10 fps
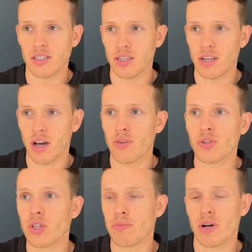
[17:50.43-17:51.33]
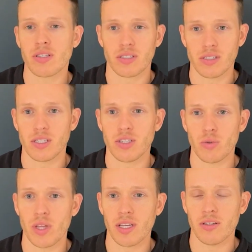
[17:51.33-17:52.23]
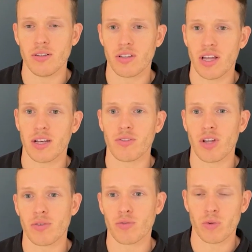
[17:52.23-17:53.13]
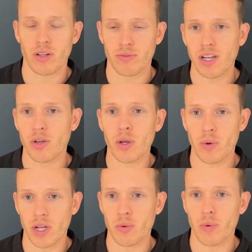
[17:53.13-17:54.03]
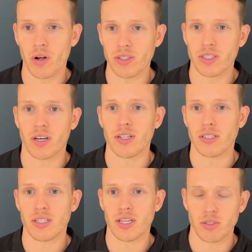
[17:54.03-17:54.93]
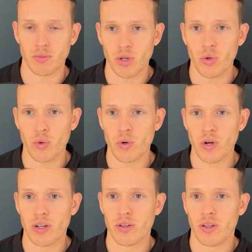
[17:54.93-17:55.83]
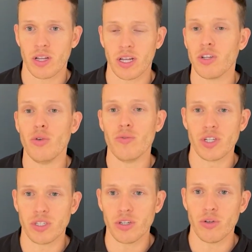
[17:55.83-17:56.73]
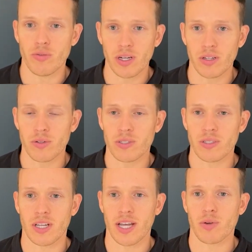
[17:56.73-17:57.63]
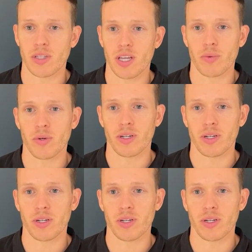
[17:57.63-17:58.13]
after the masters, did you then kind of like reevaluate where you were and decide to set some new, like a new vision and new values? Like, how did that work?